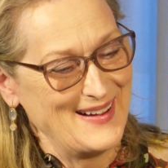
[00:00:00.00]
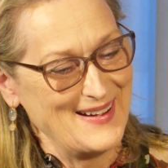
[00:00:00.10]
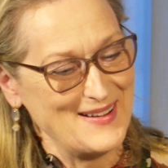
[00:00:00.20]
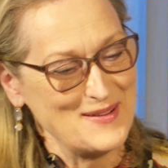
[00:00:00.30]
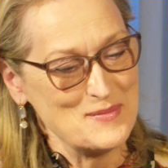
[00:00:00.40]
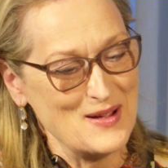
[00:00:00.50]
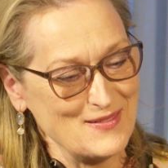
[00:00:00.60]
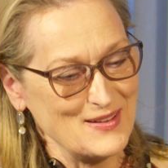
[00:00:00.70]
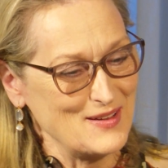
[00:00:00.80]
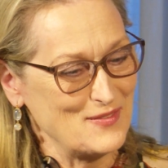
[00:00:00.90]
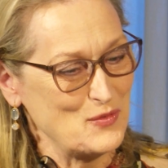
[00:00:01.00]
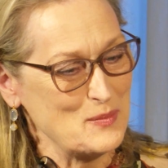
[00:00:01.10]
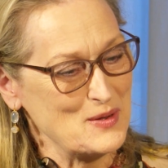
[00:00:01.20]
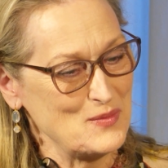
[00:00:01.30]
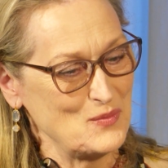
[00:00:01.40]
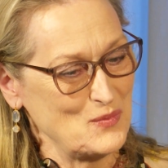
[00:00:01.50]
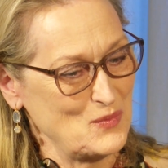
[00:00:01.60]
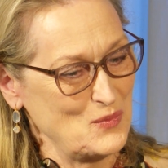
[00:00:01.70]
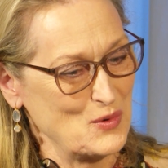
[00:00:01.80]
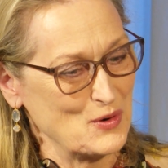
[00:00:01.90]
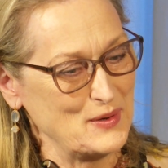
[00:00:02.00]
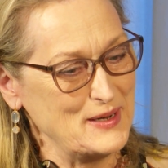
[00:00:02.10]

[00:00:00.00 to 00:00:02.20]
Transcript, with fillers: Um, I think if women were